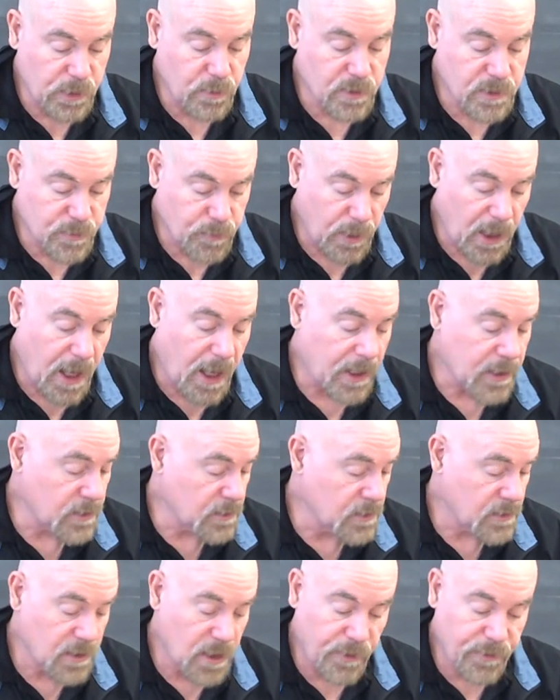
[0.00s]
was black,
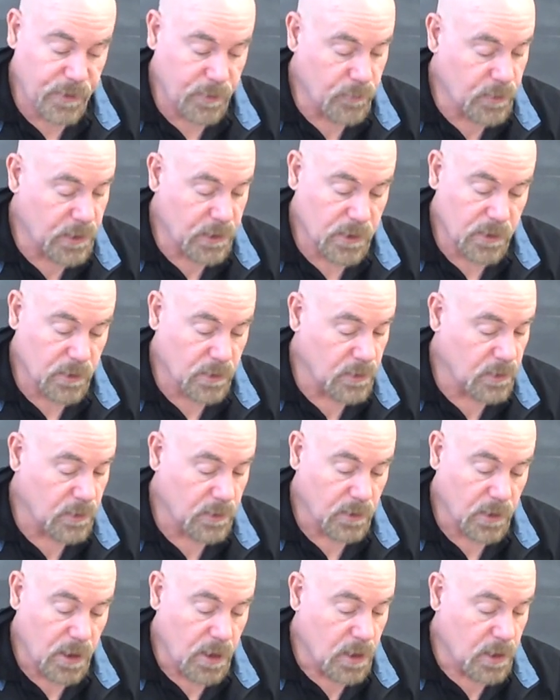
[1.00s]
and nothing but a
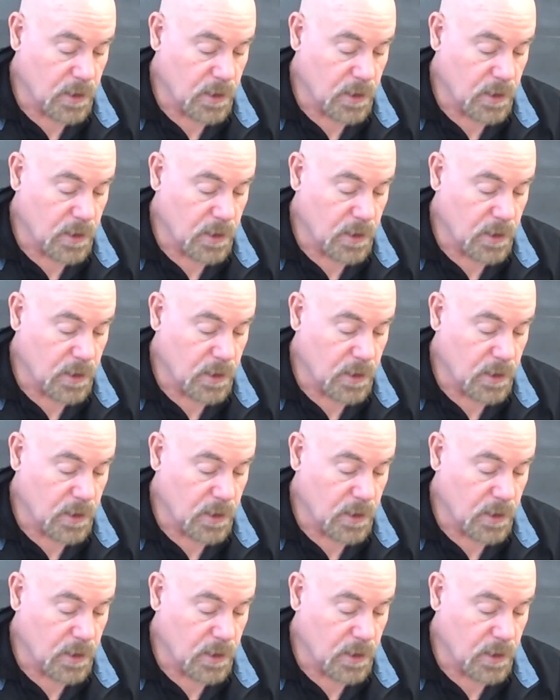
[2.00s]
girl,